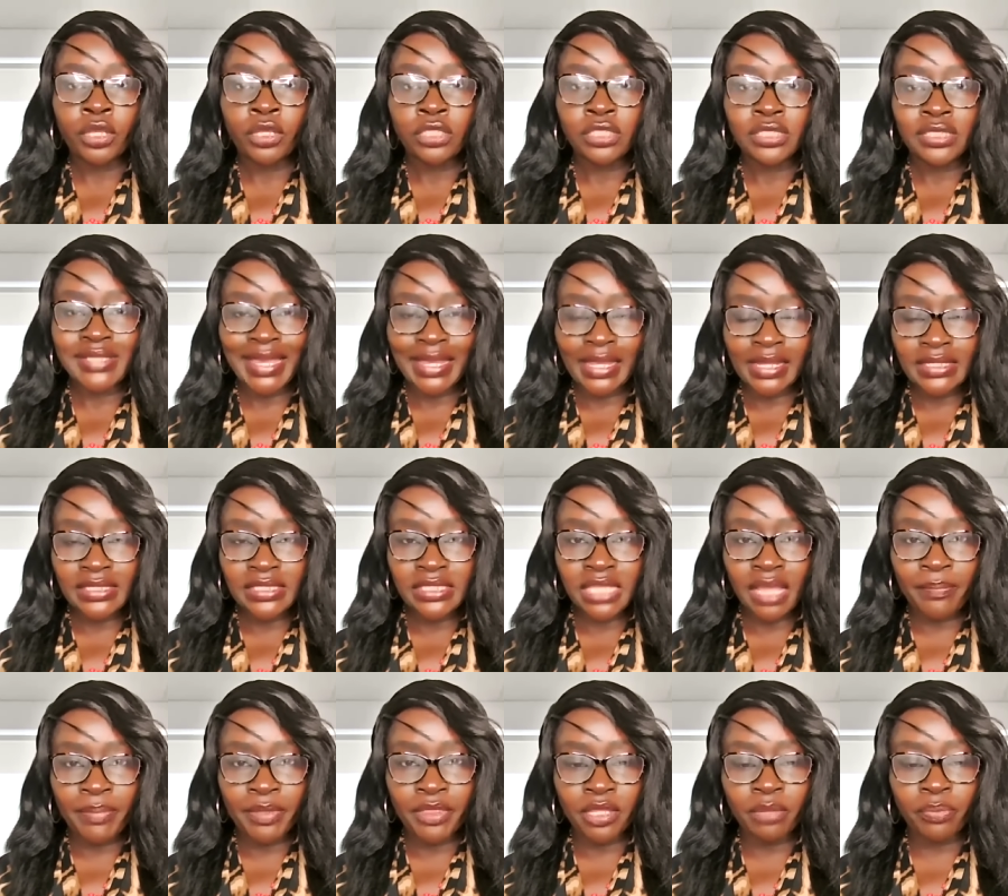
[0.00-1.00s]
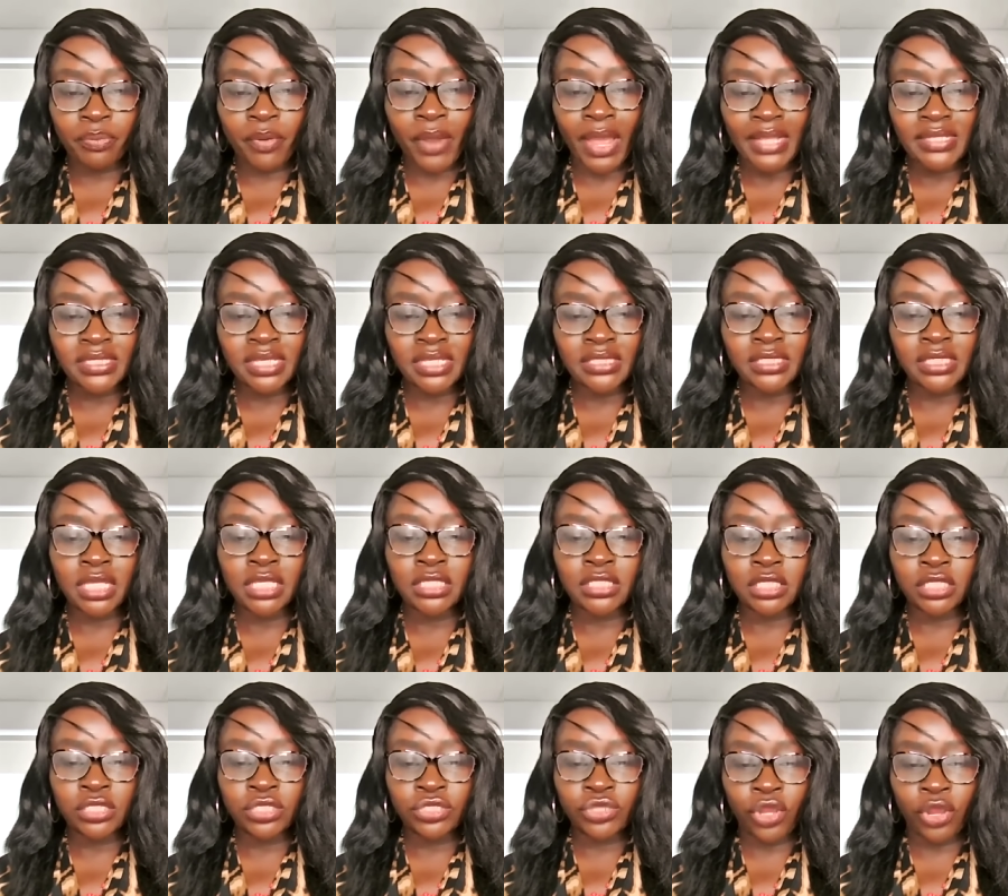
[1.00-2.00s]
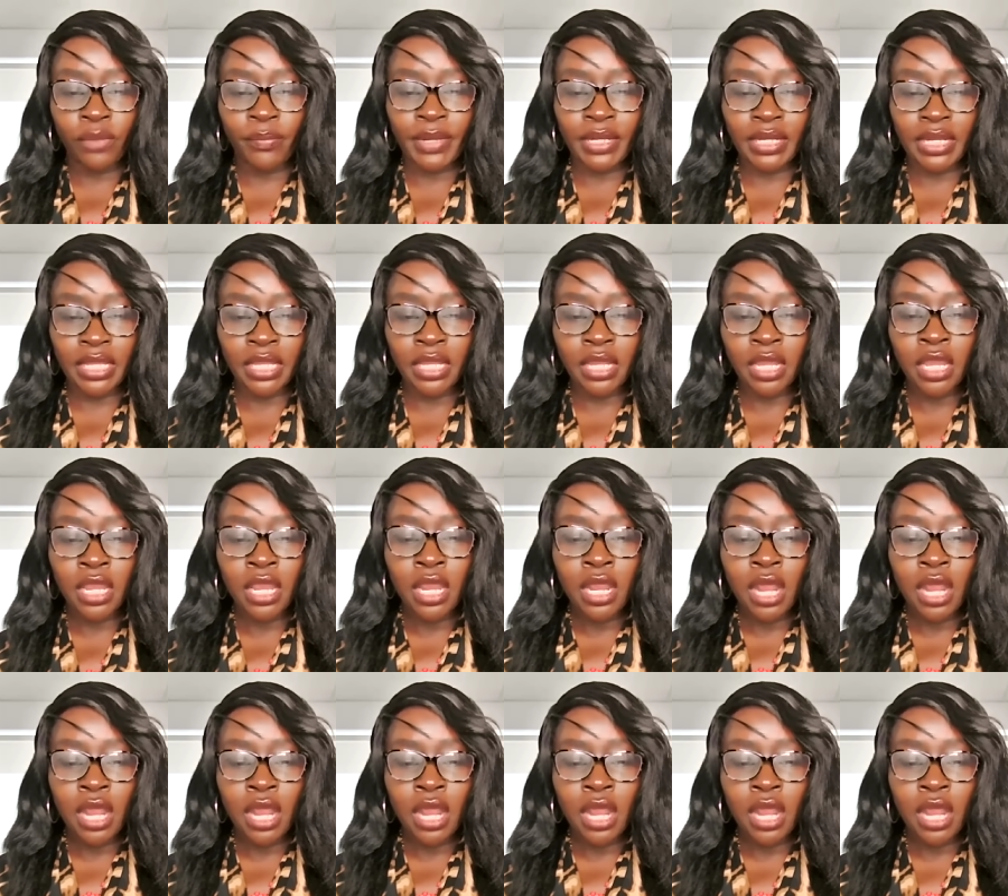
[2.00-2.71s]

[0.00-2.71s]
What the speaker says: Second step in the process is determining